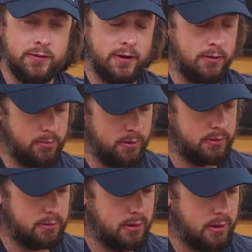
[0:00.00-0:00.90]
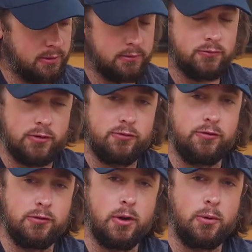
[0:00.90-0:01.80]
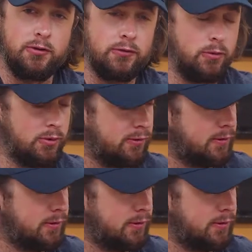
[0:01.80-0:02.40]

there, but I trust you'll know what to do with